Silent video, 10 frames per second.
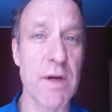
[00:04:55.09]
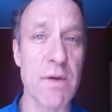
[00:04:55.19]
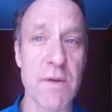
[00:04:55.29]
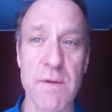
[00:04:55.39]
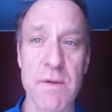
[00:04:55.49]

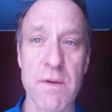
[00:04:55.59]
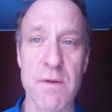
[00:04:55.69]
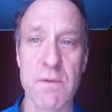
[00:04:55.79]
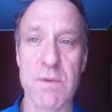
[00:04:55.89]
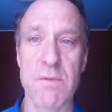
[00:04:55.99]
out.
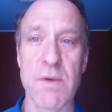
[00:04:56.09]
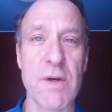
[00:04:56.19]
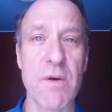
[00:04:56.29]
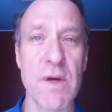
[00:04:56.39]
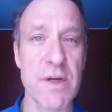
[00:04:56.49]
What, what
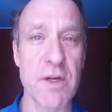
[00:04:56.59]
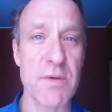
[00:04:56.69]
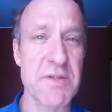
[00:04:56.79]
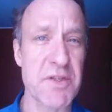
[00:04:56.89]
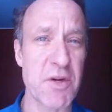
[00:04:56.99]
are you going to
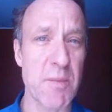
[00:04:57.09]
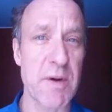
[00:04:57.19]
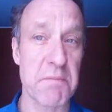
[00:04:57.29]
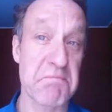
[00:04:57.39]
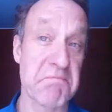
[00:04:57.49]
do as a
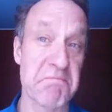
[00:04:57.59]
German?